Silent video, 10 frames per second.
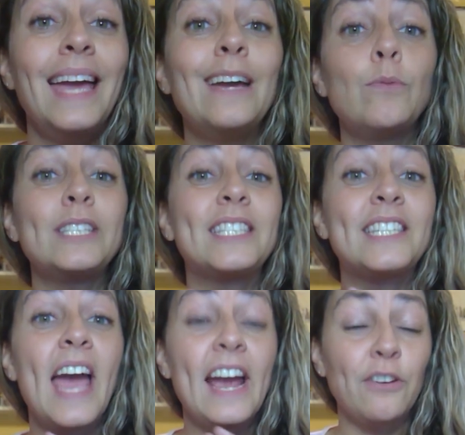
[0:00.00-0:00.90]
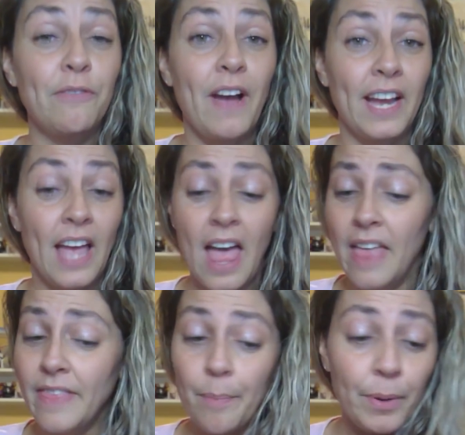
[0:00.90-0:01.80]
It was terrifying.
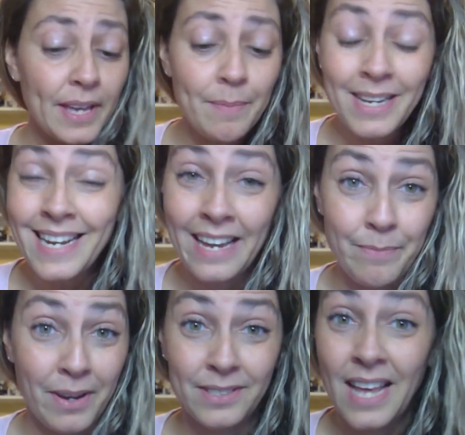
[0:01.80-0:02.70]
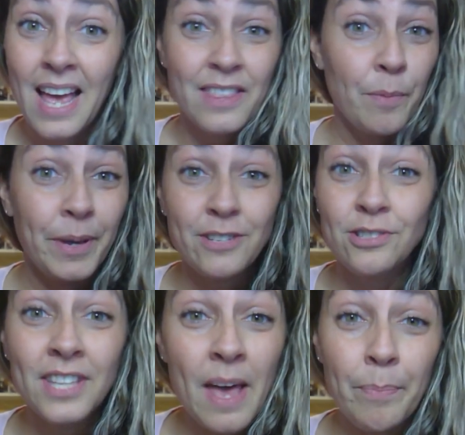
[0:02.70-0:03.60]
That book gave me nightmares. The
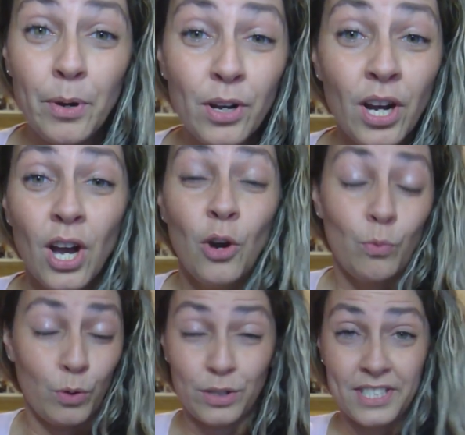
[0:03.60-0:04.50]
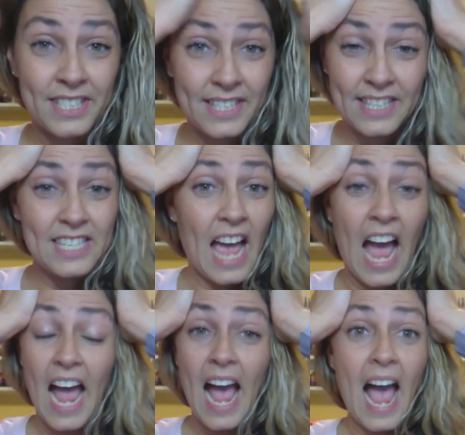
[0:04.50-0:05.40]
pictures in that book were
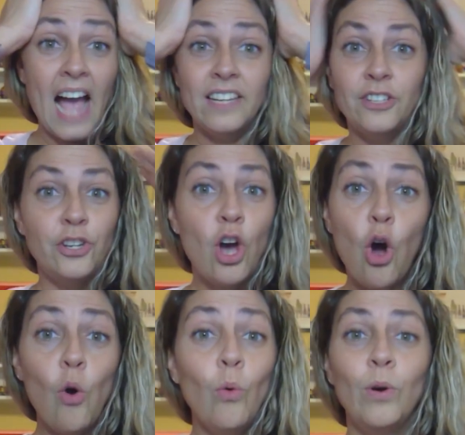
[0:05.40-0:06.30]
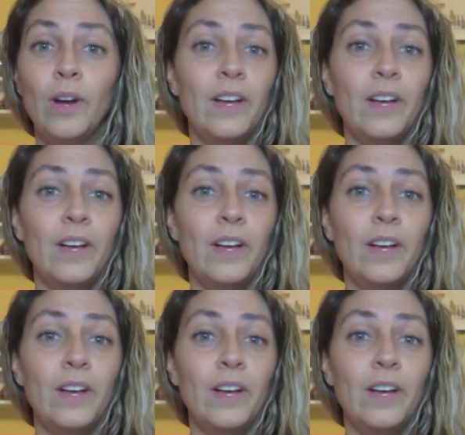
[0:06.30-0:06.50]
no.